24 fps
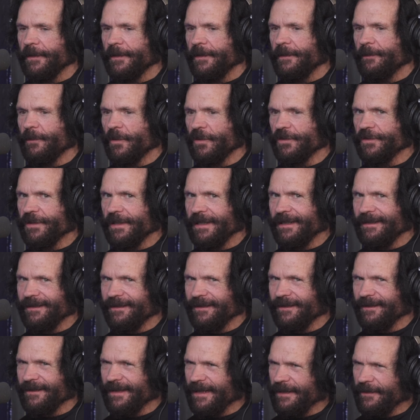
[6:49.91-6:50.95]
Mostly
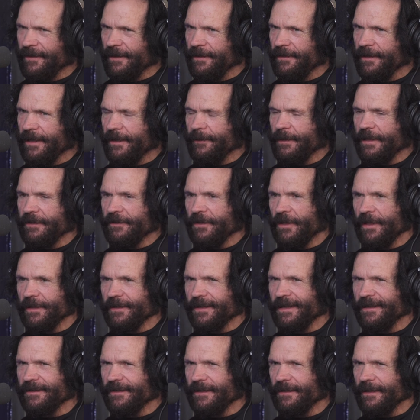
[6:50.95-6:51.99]
later at night. My dog
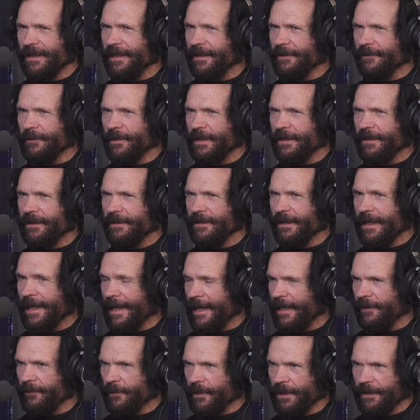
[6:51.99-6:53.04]
doesn't like
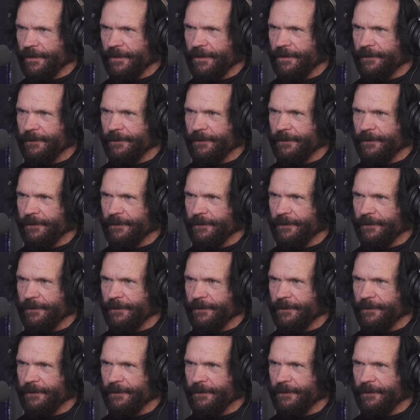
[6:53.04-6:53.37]
hot weather.